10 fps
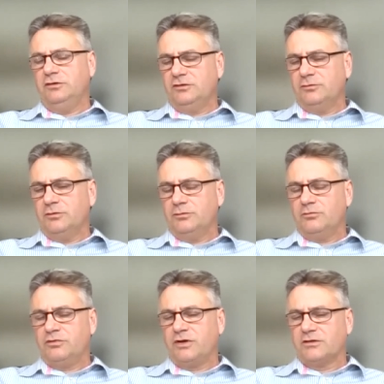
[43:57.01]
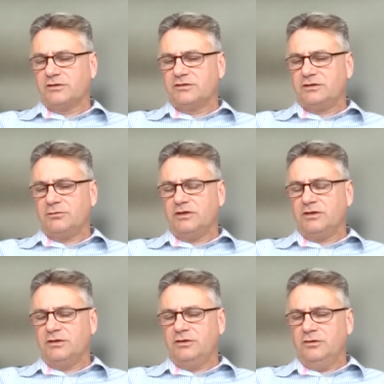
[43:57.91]
usable product that we
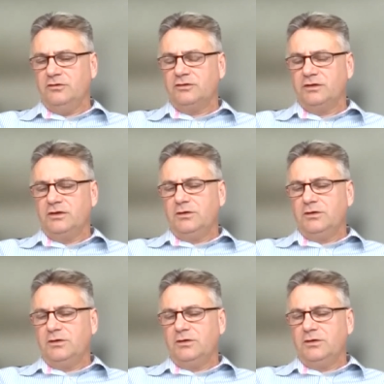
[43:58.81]
can use